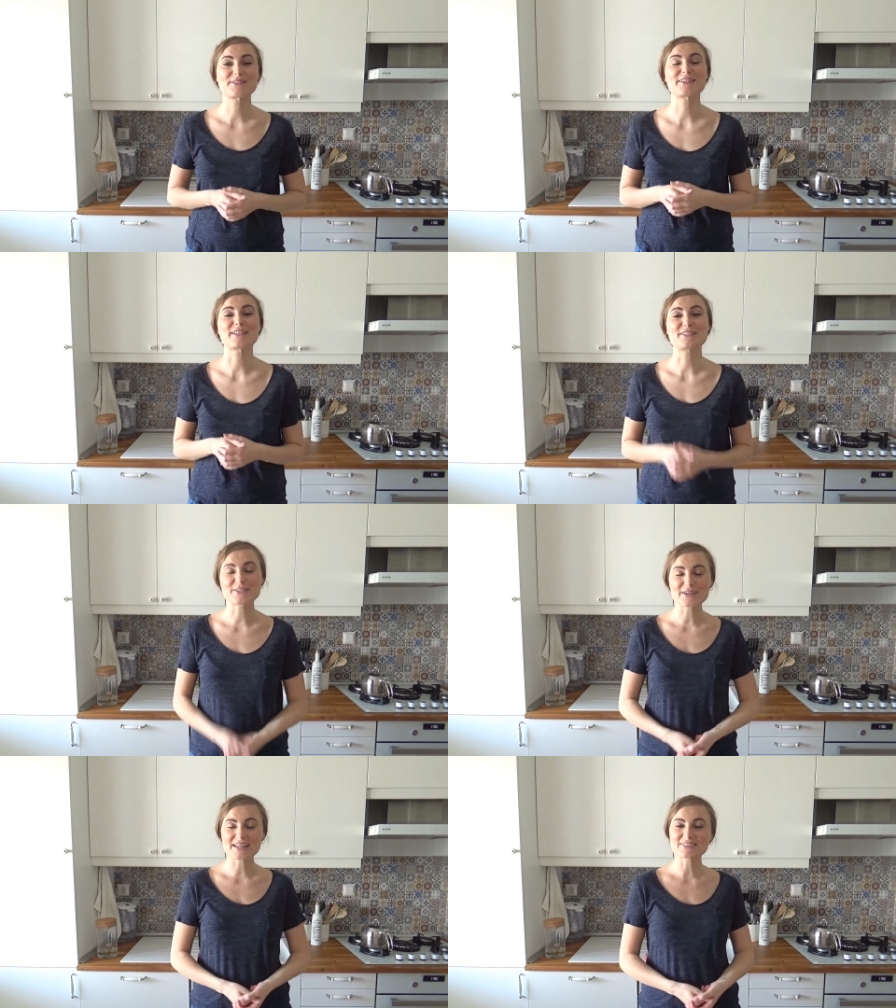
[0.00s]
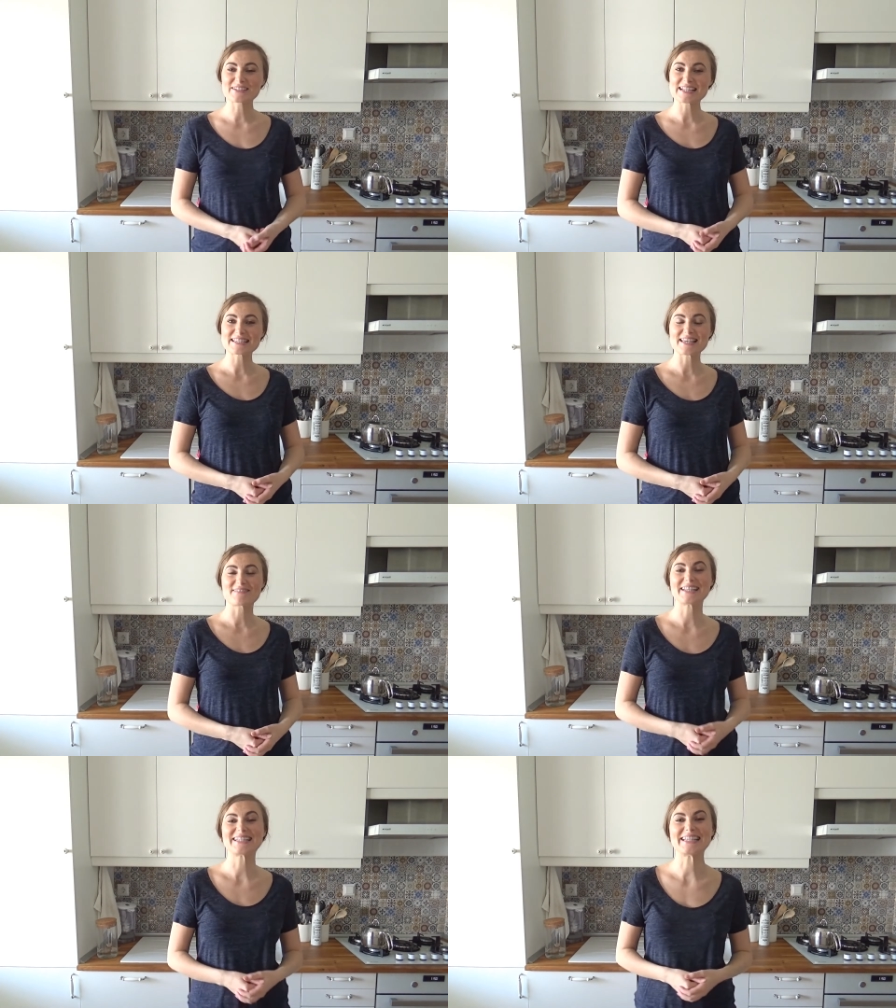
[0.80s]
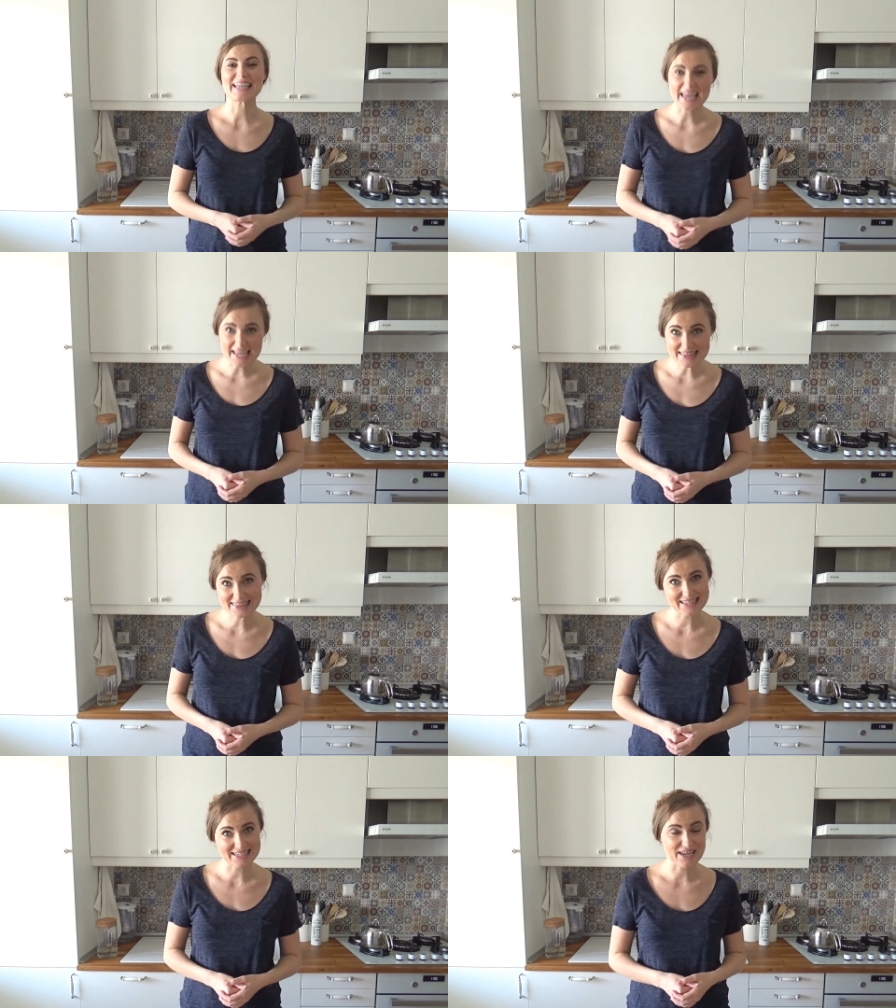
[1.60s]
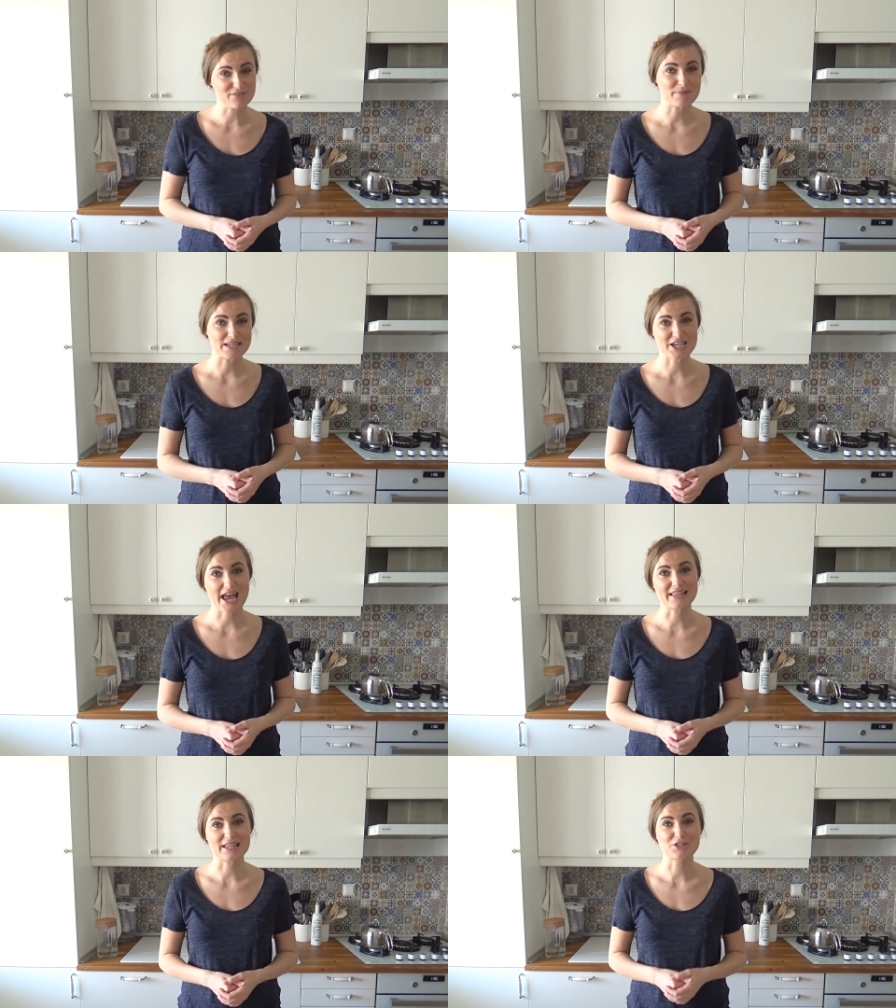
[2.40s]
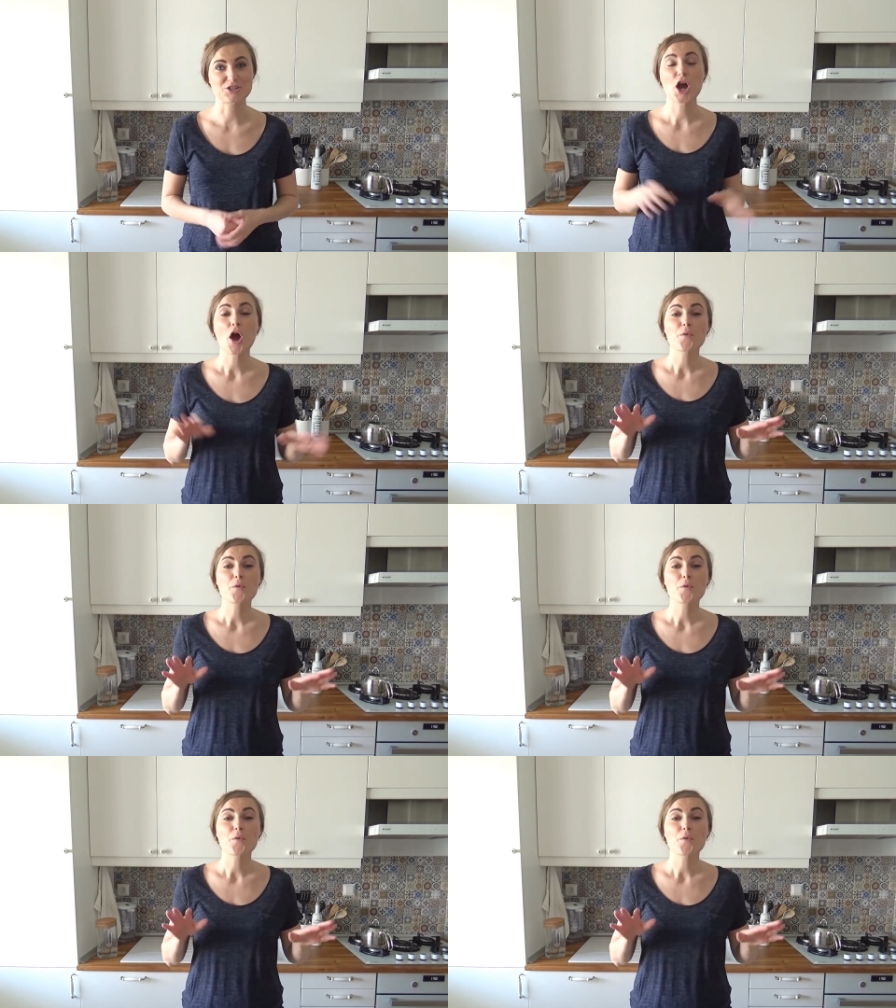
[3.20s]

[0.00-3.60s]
to the 278th day of my challenge,